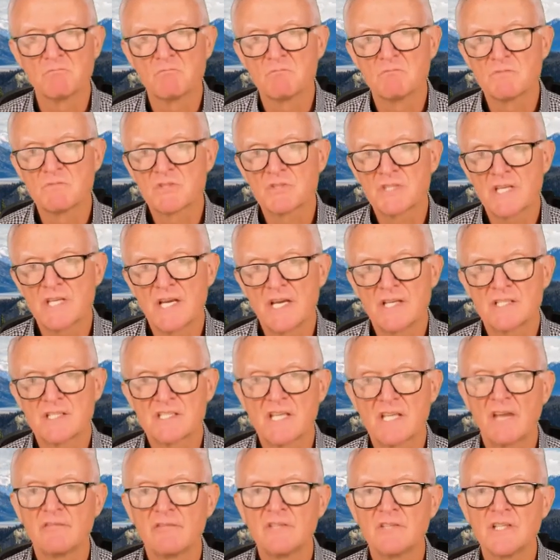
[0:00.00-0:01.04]
say,
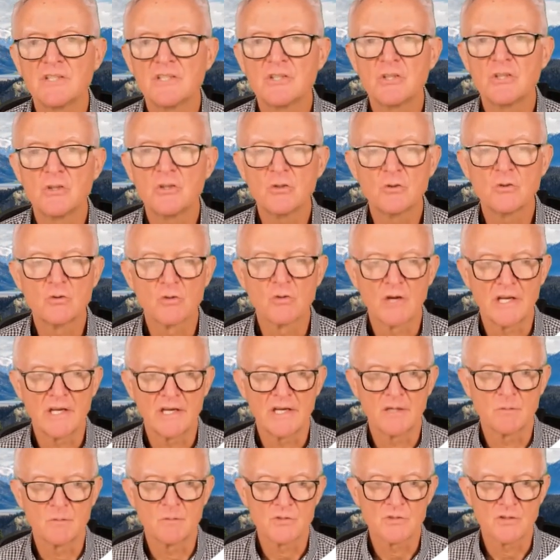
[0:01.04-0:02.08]
72
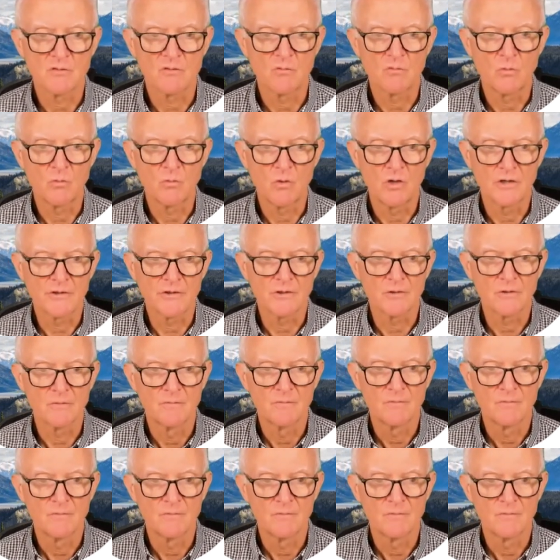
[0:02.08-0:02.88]
grams of water?